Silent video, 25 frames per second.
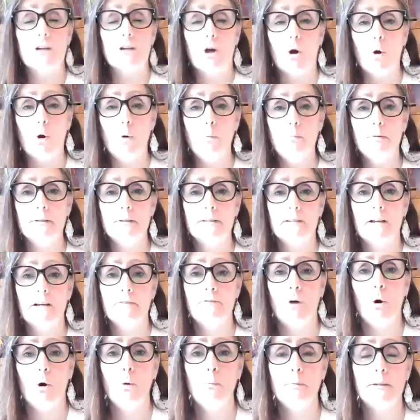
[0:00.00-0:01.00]

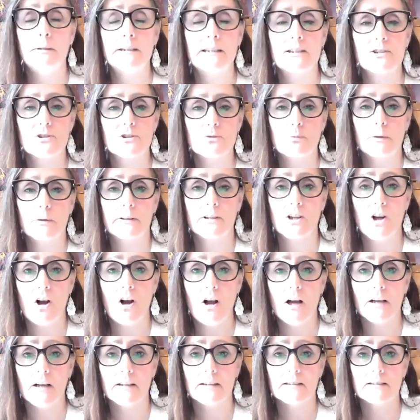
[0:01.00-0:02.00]
of openness with
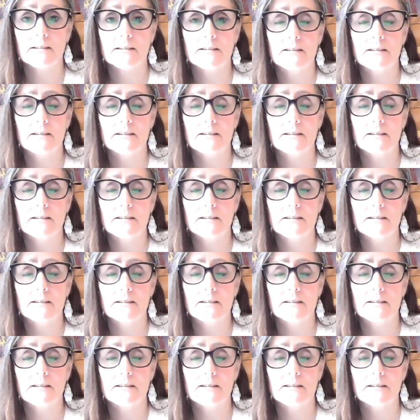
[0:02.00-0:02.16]
God,